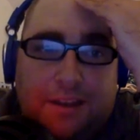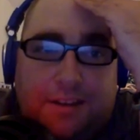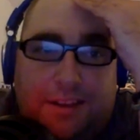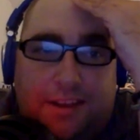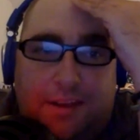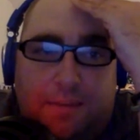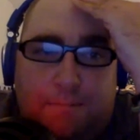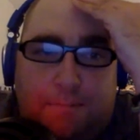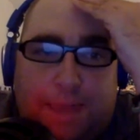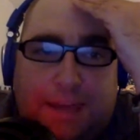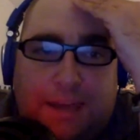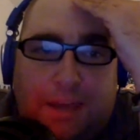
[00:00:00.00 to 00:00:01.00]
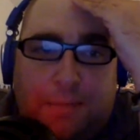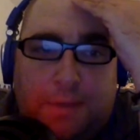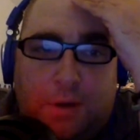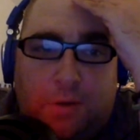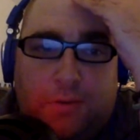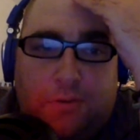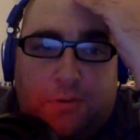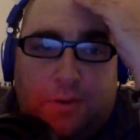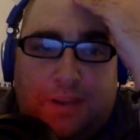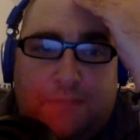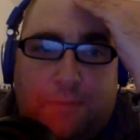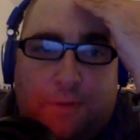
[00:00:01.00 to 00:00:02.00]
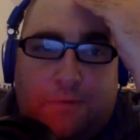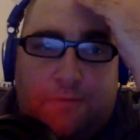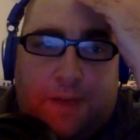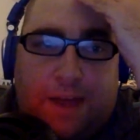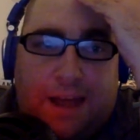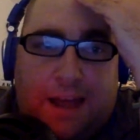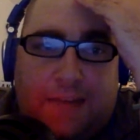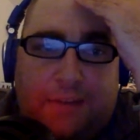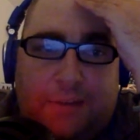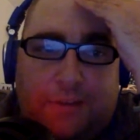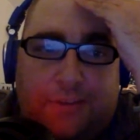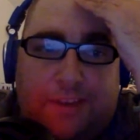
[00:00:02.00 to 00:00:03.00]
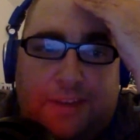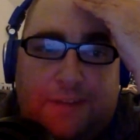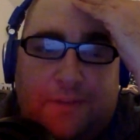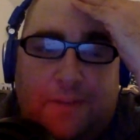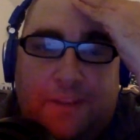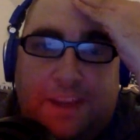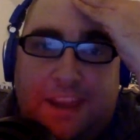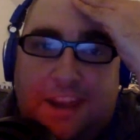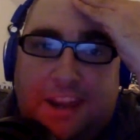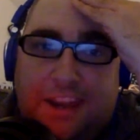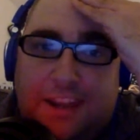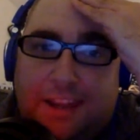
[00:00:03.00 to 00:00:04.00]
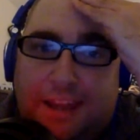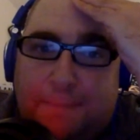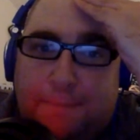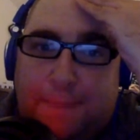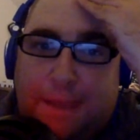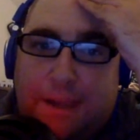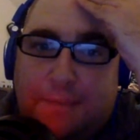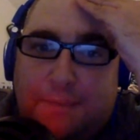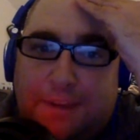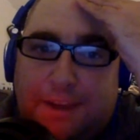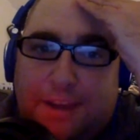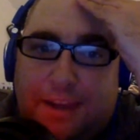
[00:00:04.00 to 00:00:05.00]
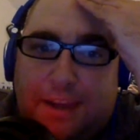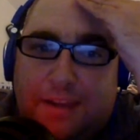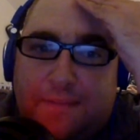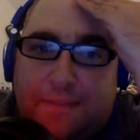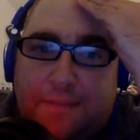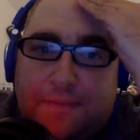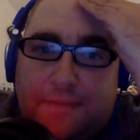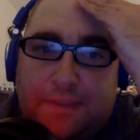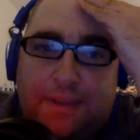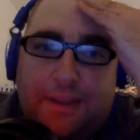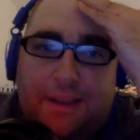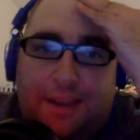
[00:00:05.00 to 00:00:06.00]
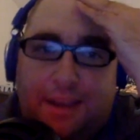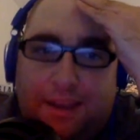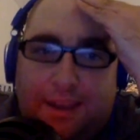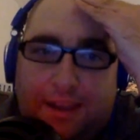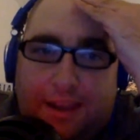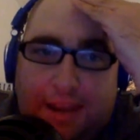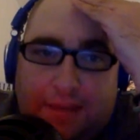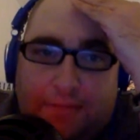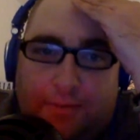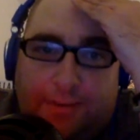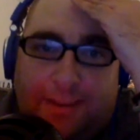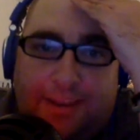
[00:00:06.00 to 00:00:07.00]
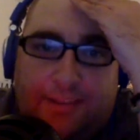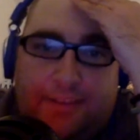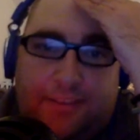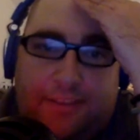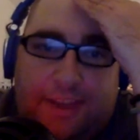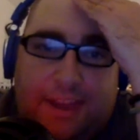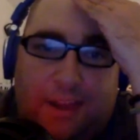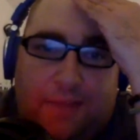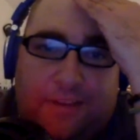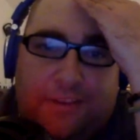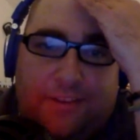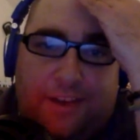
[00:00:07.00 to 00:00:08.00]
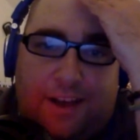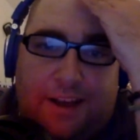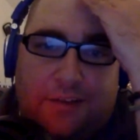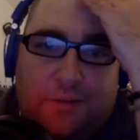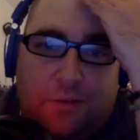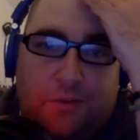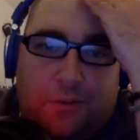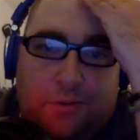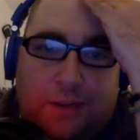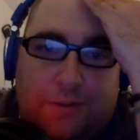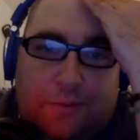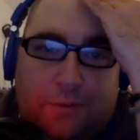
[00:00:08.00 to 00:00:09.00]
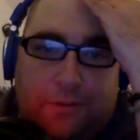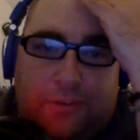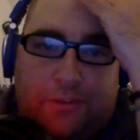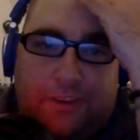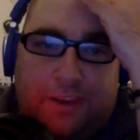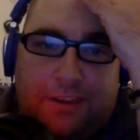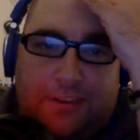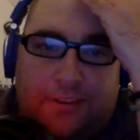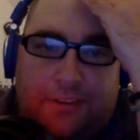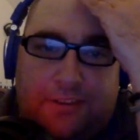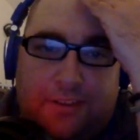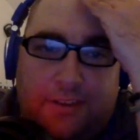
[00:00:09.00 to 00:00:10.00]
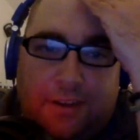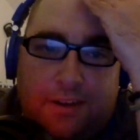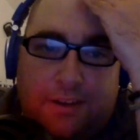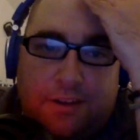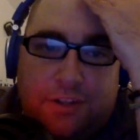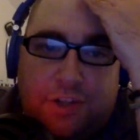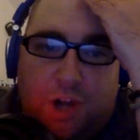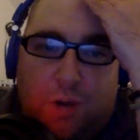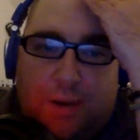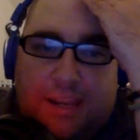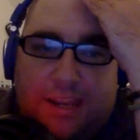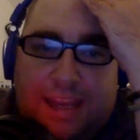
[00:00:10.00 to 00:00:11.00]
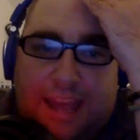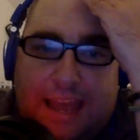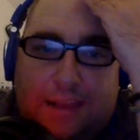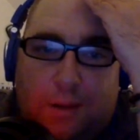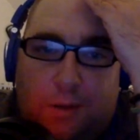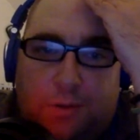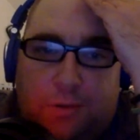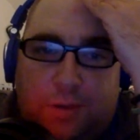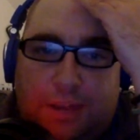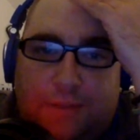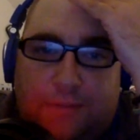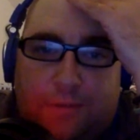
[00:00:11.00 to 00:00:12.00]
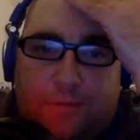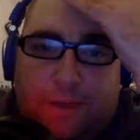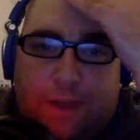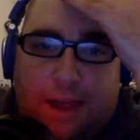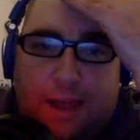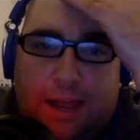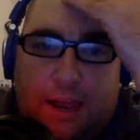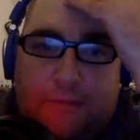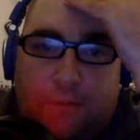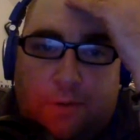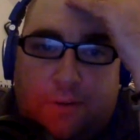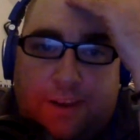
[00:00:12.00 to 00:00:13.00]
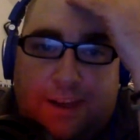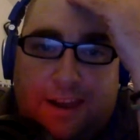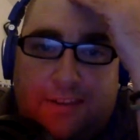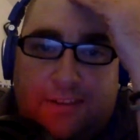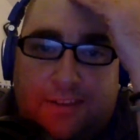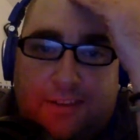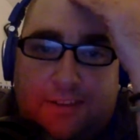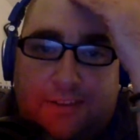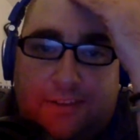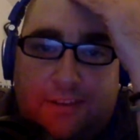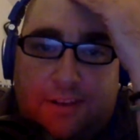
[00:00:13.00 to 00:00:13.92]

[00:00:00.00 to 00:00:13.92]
Tim Beckham goes 3 for 5. He was definitely hitting it like Beckham today. And for Texas, Elvis Andrus 3 for 6. Joey Gallo 3 for 5 for Texas.